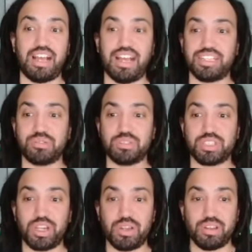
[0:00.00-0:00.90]
And
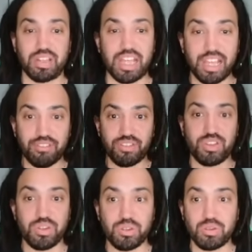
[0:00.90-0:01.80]
also, if
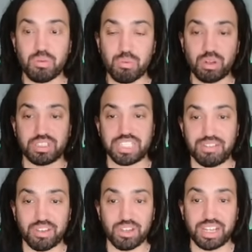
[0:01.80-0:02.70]
you want to
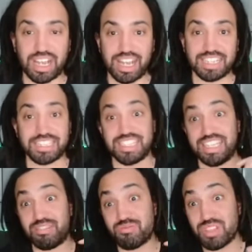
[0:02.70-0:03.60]
have a look at
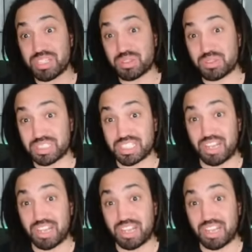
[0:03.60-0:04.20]
the resources that